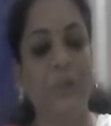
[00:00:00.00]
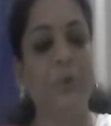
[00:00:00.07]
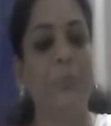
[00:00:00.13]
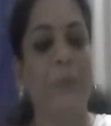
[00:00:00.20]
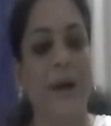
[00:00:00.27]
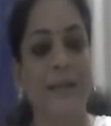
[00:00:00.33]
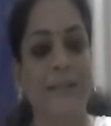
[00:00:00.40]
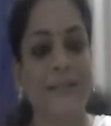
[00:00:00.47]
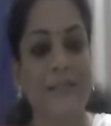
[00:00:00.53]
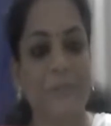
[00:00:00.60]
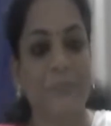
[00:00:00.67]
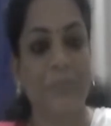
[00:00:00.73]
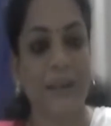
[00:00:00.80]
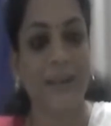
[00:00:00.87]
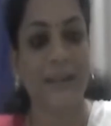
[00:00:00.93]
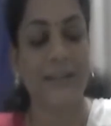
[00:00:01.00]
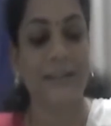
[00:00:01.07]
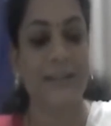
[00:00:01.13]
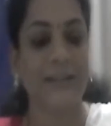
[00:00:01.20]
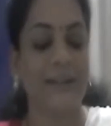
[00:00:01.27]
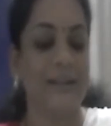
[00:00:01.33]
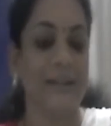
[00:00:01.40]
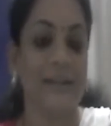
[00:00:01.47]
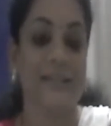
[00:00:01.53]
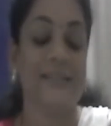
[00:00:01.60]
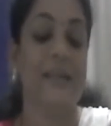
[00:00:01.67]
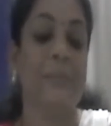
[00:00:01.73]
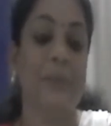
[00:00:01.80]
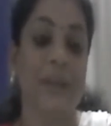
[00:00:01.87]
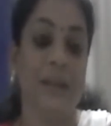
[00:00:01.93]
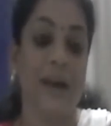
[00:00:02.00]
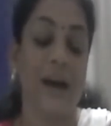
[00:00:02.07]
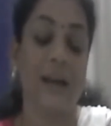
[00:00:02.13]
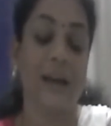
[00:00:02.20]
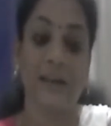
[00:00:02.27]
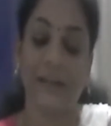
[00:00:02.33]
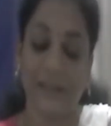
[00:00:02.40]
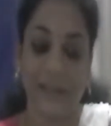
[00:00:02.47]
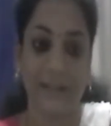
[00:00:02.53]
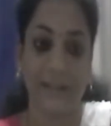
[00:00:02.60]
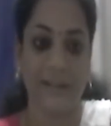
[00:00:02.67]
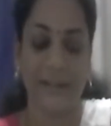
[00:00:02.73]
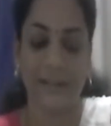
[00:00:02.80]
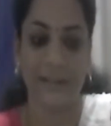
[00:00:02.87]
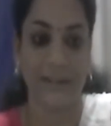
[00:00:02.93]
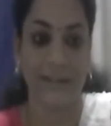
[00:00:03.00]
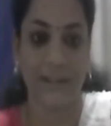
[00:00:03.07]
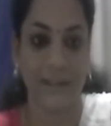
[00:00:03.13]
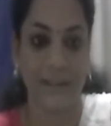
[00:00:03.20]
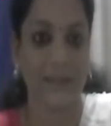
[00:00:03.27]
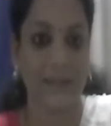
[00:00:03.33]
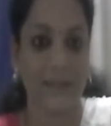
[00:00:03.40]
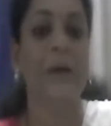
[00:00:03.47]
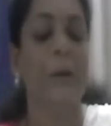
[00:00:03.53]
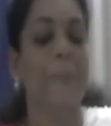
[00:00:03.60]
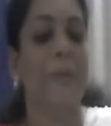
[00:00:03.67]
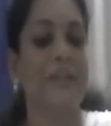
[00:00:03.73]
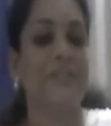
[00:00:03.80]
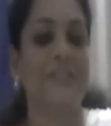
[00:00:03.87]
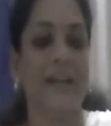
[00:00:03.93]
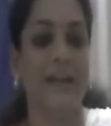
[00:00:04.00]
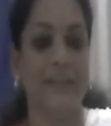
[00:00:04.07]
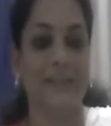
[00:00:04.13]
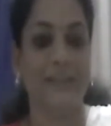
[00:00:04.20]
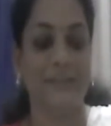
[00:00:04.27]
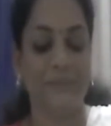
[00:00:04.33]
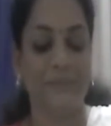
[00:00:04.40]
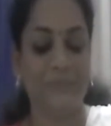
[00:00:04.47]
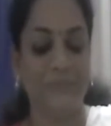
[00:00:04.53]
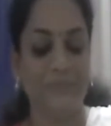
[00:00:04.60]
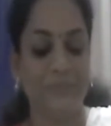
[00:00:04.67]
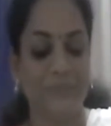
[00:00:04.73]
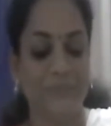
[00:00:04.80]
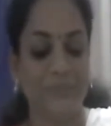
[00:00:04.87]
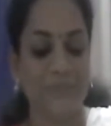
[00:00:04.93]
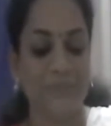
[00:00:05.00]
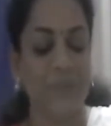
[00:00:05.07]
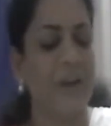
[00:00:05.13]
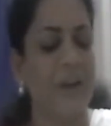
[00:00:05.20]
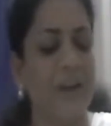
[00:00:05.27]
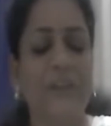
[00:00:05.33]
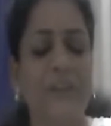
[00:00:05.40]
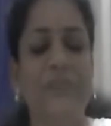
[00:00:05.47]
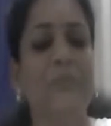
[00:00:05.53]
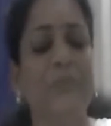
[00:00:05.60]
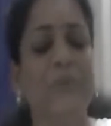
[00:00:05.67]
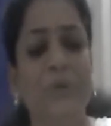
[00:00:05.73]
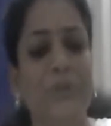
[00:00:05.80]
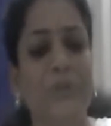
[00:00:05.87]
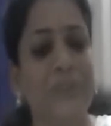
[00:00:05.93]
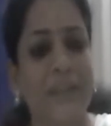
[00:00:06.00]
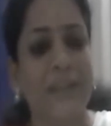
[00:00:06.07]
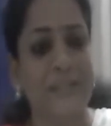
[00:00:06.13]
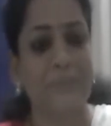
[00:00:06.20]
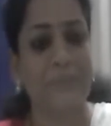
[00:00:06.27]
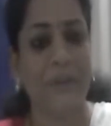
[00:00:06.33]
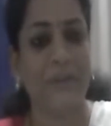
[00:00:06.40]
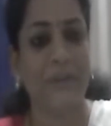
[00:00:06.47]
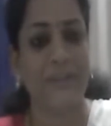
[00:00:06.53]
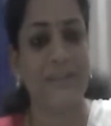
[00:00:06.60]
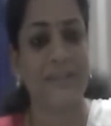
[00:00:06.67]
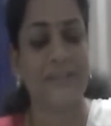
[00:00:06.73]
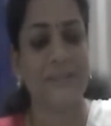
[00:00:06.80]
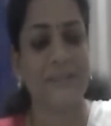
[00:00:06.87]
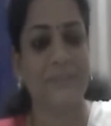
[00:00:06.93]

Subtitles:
to participate in that seminar conducted in that Panchayat. Wonderful, beautiful experience.